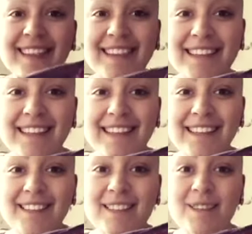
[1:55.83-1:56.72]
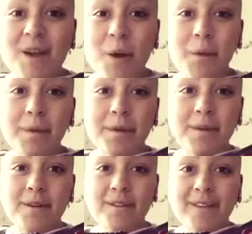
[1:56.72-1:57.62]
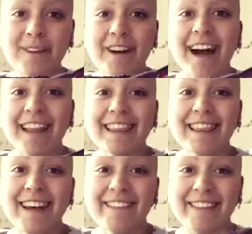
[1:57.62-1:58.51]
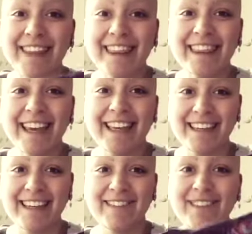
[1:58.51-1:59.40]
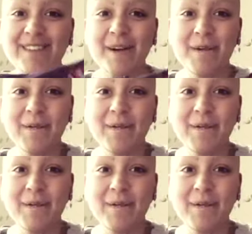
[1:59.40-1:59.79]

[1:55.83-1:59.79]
This thing is so beautiful. I love it. Thank you so